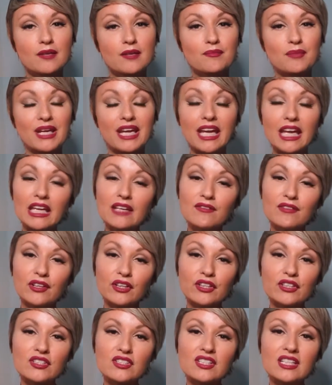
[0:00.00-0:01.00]

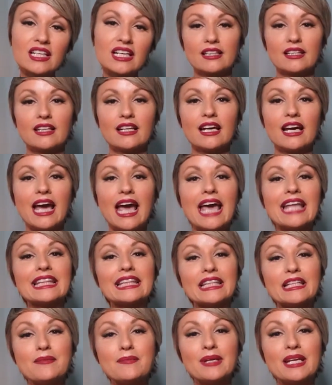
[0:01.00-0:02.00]
behaviors, and
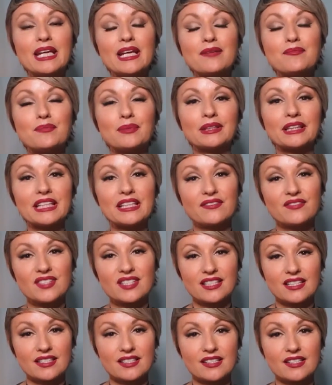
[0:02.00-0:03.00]
limiting belief
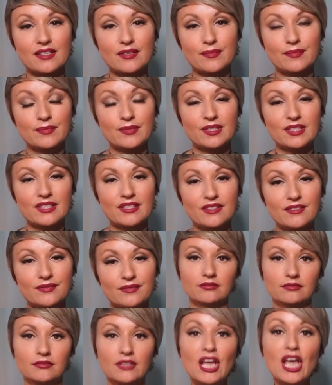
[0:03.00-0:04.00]
systems.
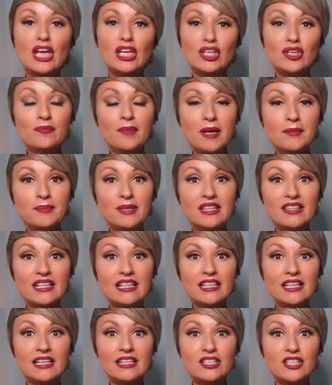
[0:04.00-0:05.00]
You might be
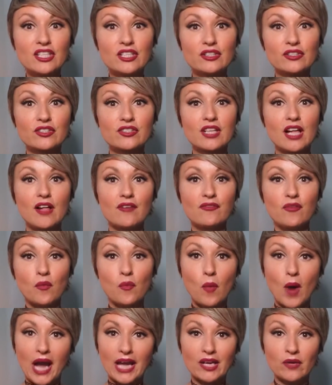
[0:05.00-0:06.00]
thinking to yourself,
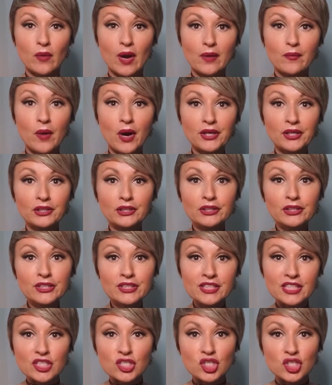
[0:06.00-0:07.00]
why do I want to learn
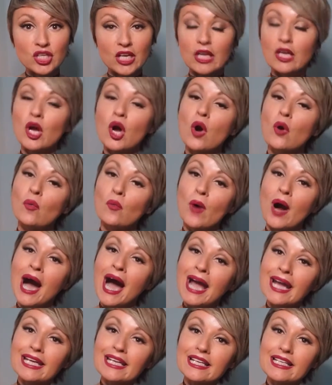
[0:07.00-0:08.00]
this shit?
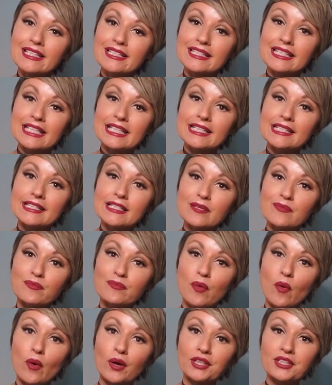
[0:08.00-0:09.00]
Why is this
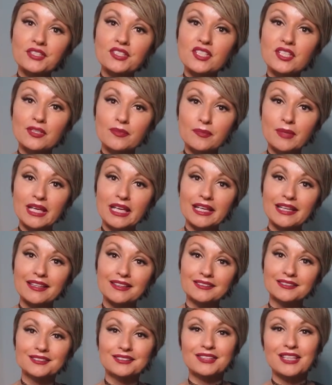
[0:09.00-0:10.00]
important to me?
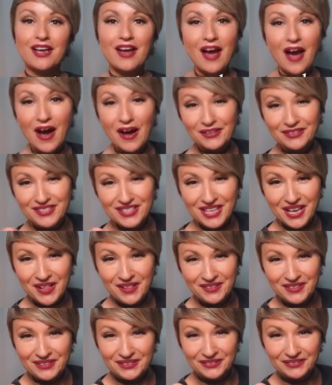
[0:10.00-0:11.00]
I'll tell
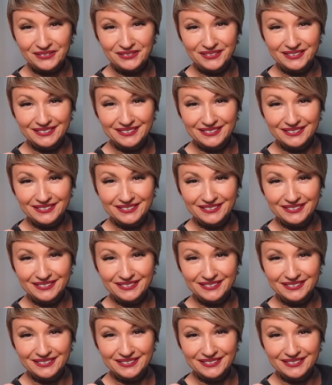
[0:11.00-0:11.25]
you.